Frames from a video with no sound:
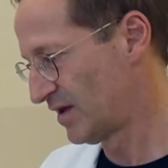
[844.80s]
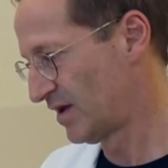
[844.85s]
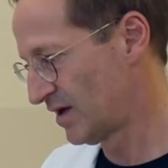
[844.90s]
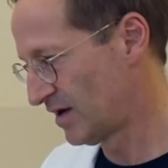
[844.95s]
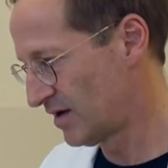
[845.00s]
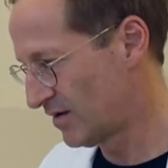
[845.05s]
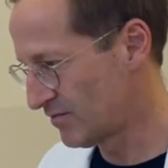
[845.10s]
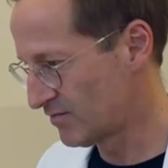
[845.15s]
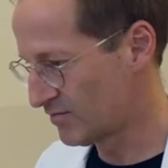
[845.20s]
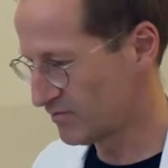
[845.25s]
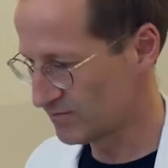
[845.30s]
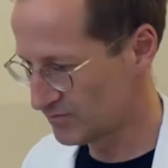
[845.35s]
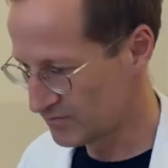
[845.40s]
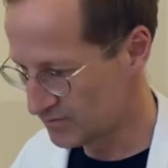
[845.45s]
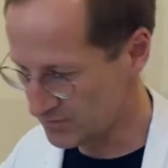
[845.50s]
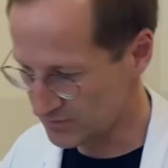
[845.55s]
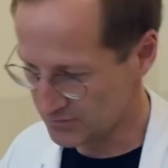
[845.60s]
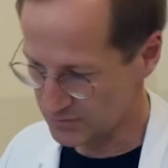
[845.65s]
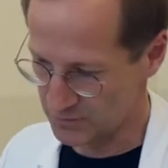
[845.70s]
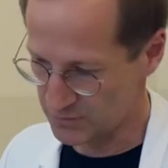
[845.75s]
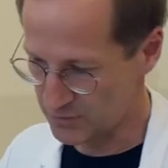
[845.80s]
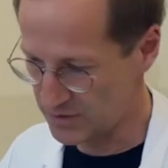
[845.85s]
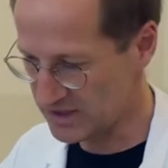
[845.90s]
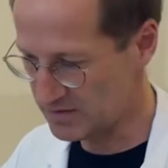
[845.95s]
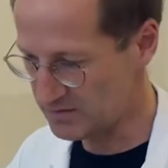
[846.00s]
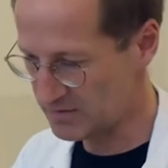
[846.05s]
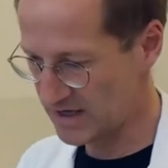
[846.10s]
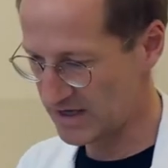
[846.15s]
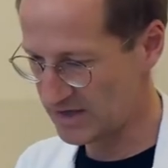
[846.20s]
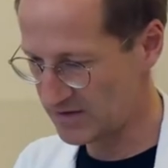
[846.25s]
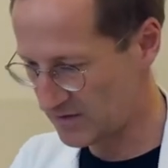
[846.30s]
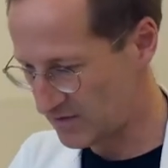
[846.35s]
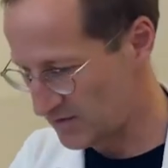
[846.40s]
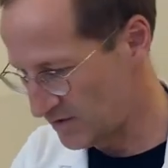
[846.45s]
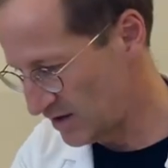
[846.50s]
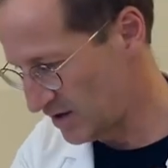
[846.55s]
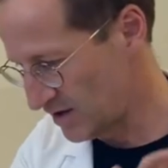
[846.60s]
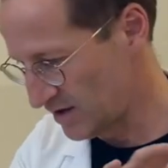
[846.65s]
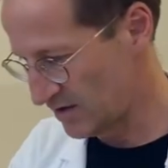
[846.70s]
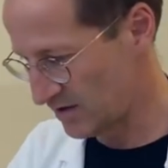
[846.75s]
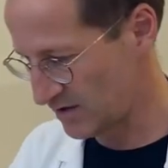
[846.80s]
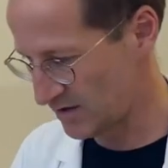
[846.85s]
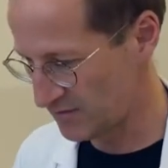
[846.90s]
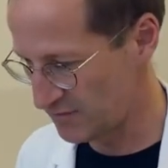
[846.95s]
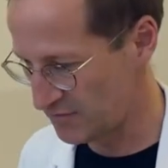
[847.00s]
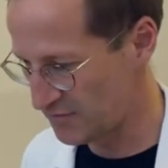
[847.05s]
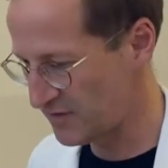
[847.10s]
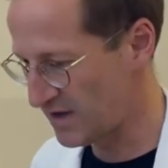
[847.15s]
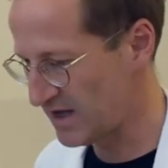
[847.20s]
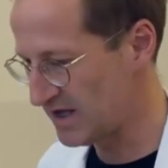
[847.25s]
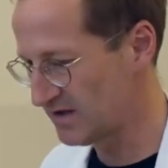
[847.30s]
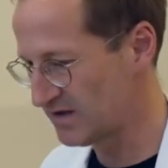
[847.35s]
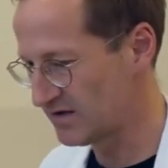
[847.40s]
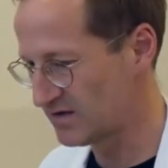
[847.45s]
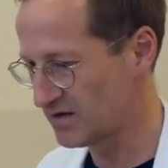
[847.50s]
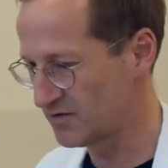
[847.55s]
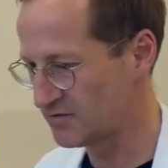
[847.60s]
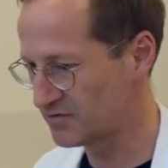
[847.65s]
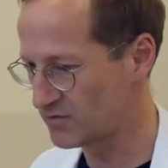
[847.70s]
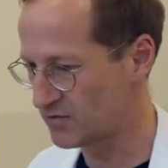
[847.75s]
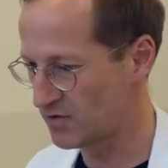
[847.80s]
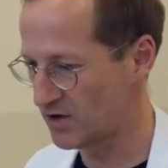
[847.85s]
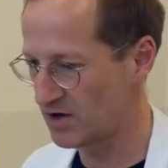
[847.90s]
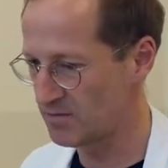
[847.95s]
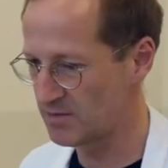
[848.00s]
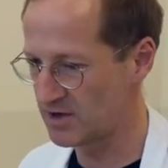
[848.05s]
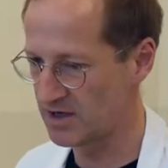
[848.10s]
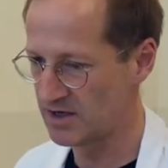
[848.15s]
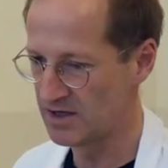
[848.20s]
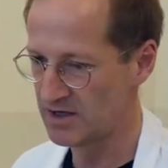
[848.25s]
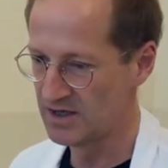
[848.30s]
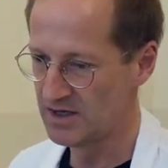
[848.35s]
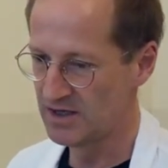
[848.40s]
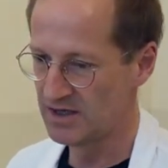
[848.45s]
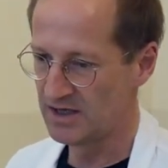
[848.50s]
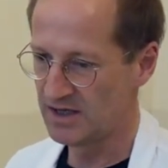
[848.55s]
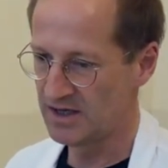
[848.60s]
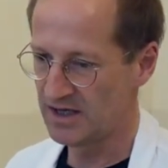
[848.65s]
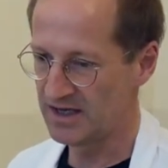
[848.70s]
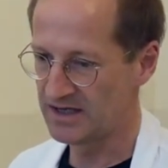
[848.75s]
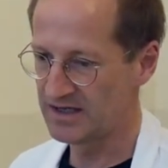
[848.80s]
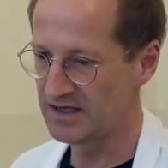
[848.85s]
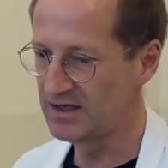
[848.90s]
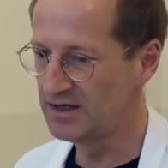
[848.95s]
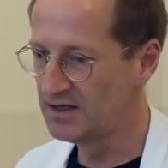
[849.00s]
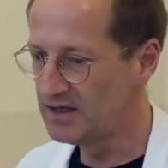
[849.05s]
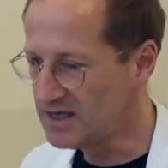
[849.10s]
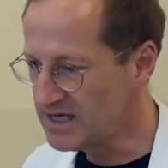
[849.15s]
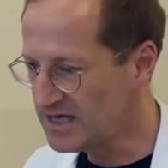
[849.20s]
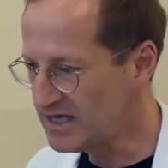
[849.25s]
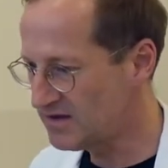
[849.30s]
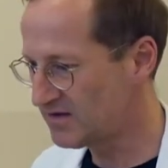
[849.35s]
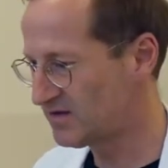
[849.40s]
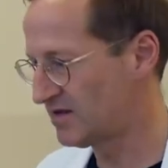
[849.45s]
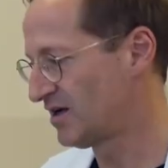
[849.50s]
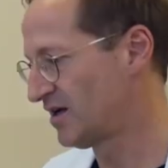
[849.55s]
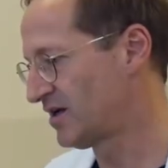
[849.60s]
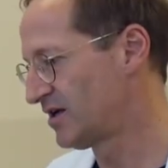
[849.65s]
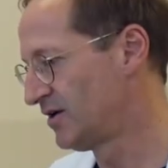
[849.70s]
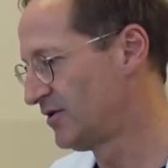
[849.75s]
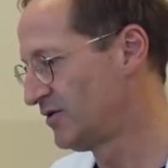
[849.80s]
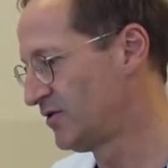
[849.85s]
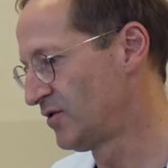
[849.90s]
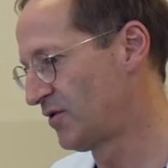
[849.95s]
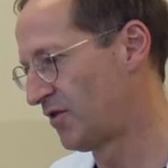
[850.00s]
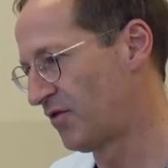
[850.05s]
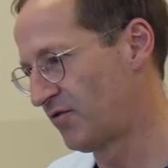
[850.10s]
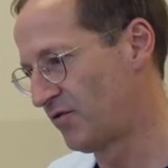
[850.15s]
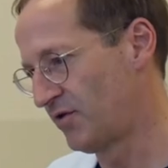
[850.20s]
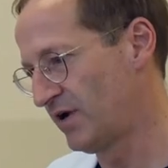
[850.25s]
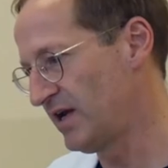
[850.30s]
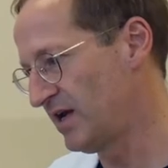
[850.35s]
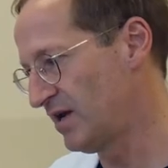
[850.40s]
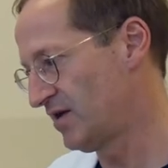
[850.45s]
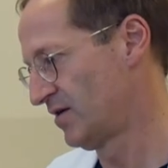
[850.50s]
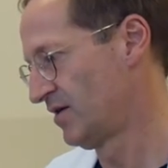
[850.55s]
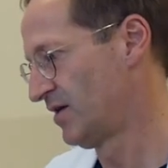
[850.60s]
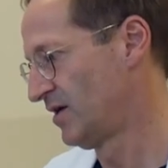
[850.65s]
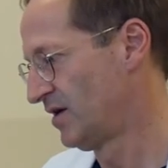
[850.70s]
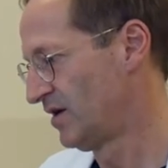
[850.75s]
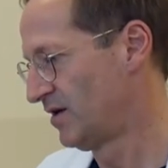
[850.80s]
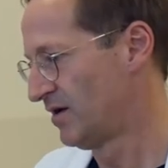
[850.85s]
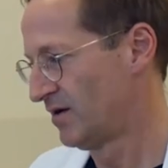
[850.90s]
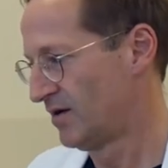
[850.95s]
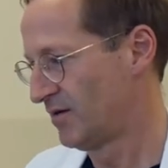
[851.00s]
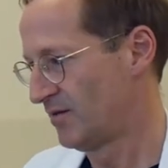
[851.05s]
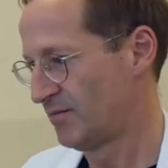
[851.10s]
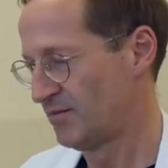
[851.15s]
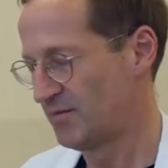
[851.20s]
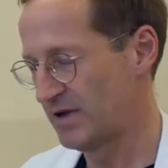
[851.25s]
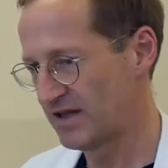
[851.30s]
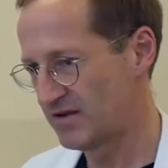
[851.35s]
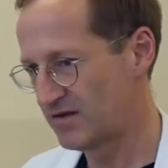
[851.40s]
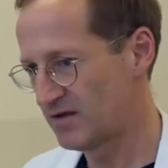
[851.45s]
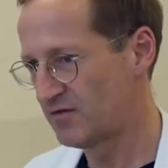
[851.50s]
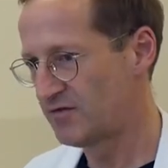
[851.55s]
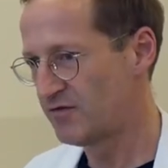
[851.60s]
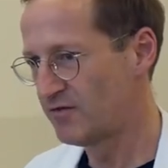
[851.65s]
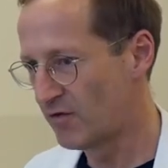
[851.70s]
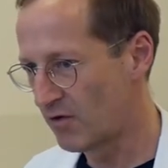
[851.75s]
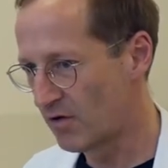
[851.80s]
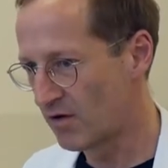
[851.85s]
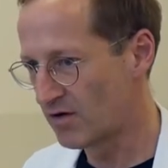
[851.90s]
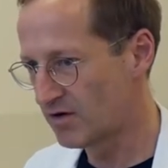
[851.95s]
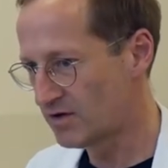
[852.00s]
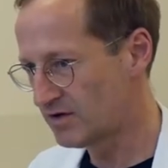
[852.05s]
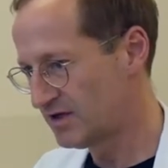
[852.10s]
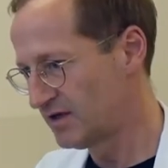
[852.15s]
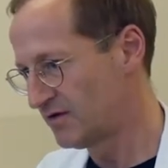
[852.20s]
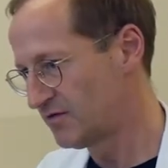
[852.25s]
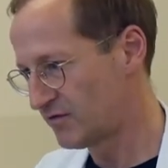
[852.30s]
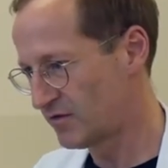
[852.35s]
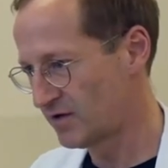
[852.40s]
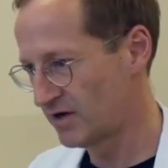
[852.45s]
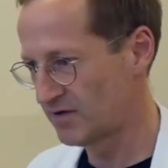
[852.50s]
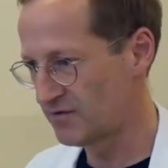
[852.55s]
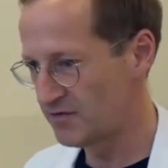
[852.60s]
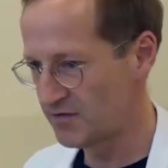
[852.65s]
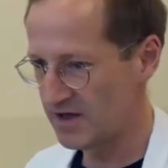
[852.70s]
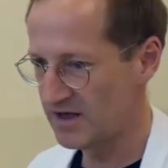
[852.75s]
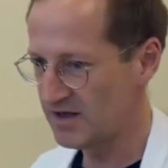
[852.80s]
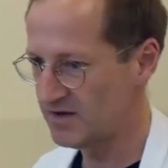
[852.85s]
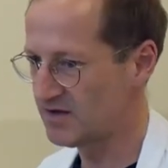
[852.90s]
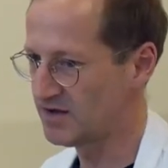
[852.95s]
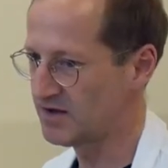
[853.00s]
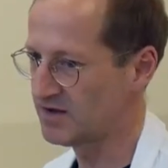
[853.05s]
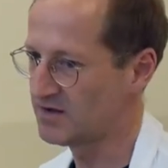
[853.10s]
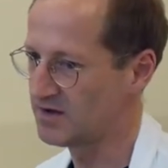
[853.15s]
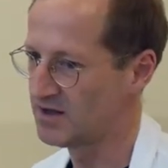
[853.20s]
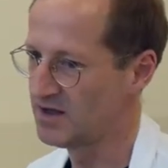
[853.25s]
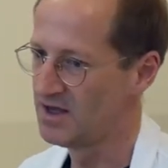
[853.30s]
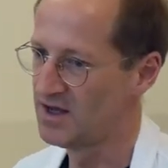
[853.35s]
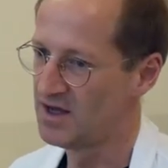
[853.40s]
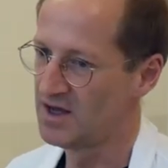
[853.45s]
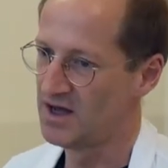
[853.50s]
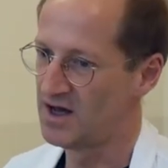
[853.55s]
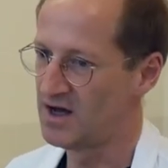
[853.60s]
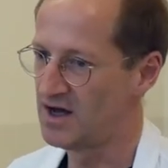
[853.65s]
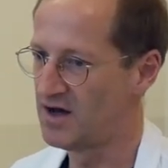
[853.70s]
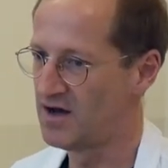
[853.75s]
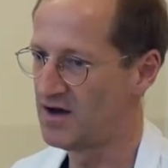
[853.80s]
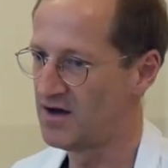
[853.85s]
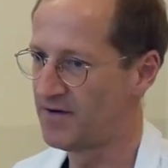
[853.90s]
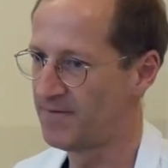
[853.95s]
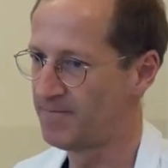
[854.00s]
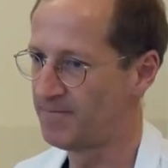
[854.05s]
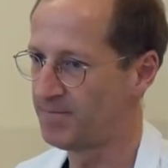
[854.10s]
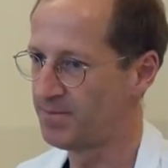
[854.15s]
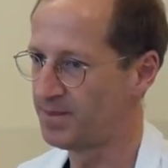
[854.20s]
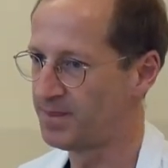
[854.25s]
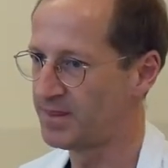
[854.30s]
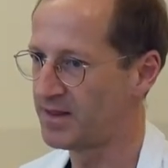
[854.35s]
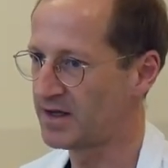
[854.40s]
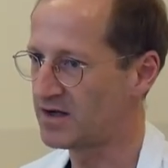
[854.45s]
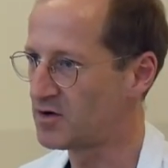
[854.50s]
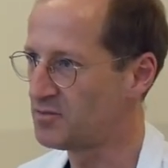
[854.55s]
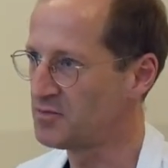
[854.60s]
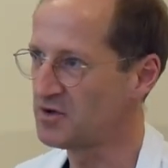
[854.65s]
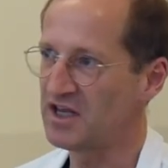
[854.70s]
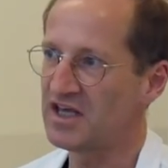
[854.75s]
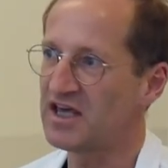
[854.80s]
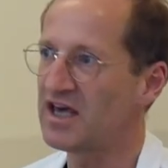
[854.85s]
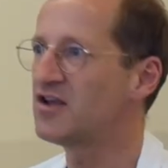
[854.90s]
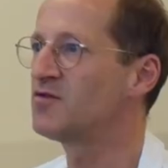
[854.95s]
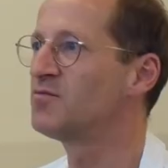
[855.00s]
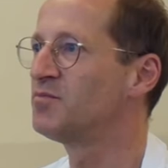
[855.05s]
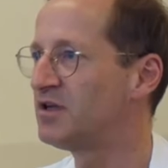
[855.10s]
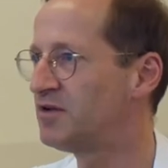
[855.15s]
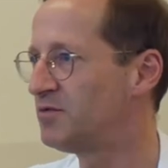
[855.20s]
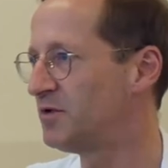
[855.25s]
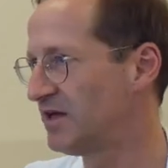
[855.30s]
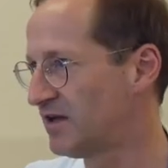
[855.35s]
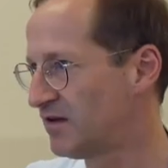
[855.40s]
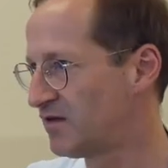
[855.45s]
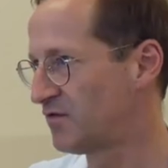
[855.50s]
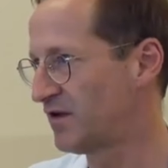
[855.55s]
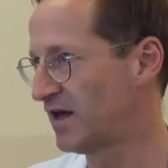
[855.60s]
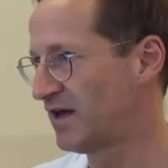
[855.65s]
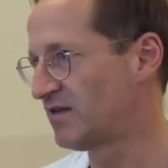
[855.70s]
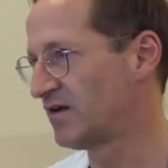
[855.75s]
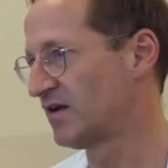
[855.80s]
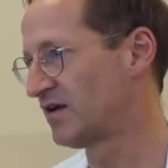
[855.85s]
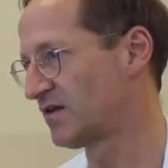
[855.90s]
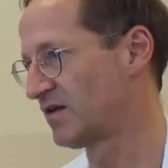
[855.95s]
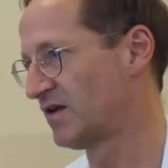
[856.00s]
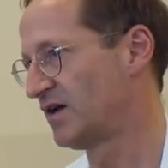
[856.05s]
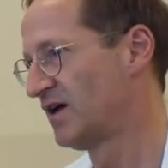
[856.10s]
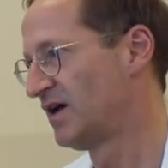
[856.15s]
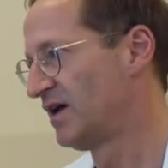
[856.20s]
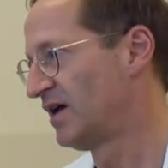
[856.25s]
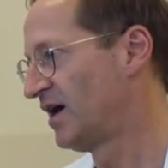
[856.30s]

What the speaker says: the treatment phases of trauma at least include 3, better 4 different phases, the communication between these phases